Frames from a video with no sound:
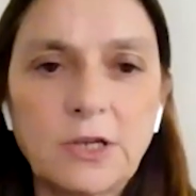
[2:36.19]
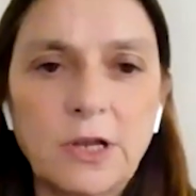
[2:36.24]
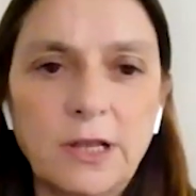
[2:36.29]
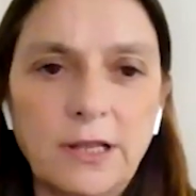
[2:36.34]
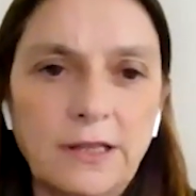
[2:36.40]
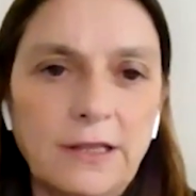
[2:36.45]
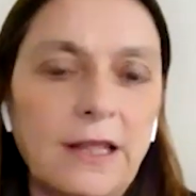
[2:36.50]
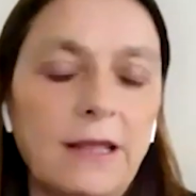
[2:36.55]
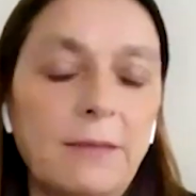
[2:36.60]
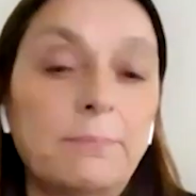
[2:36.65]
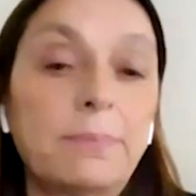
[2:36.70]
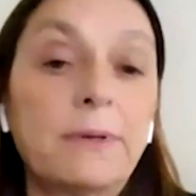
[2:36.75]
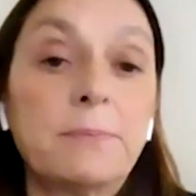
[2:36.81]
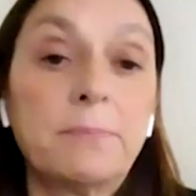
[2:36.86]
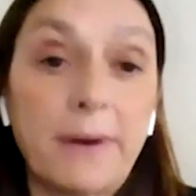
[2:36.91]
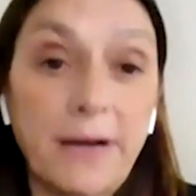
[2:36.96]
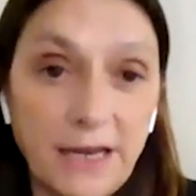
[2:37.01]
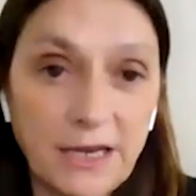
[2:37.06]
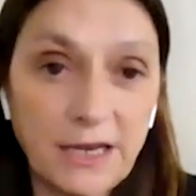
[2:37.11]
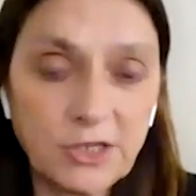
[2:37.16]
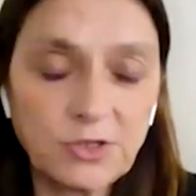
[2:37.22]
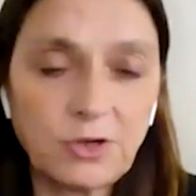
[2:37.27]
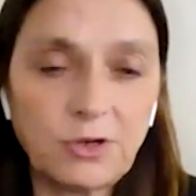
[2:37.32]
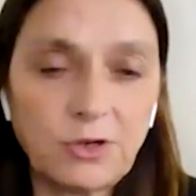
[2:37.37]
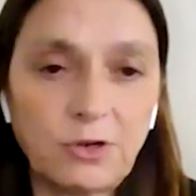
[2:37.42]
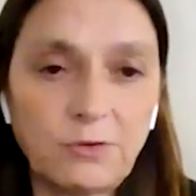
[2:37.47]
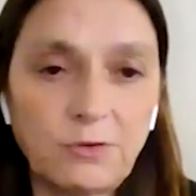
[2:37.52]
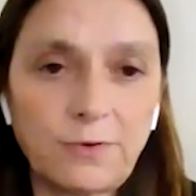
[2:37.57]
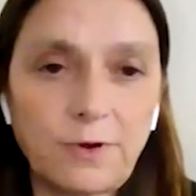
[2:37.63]
in the
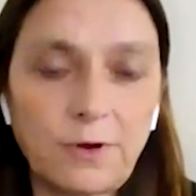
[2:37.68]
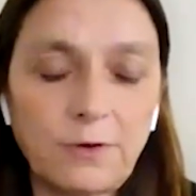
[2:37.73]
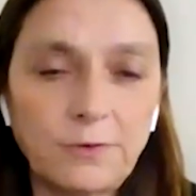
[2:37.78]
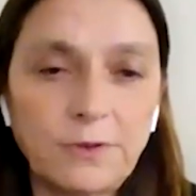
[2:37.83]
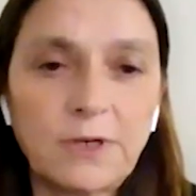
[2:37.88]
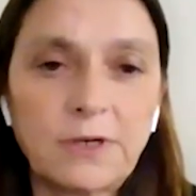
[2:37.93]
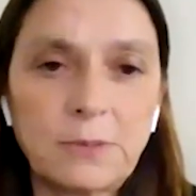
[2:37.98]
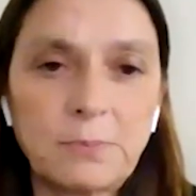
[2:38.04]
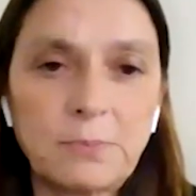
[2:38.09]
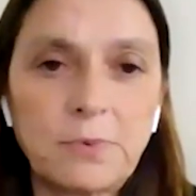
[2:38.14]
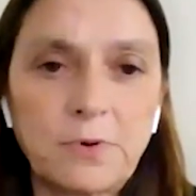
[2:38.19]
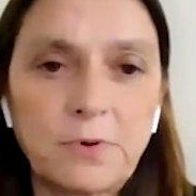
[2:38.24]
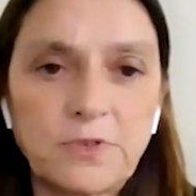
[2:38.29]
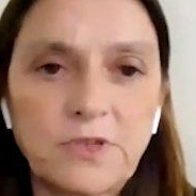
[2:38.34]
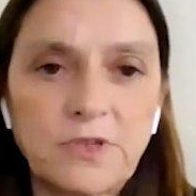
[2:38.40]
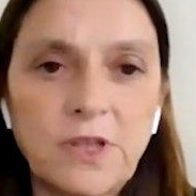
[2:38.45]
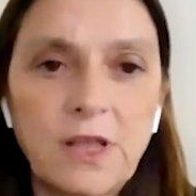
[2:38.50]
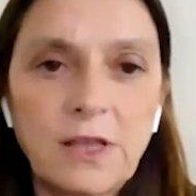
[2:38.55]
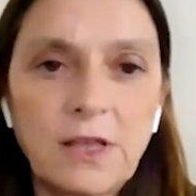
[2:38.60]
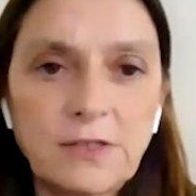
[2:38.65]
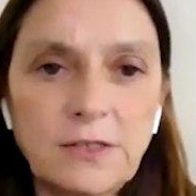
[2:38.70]
preparation of the reports.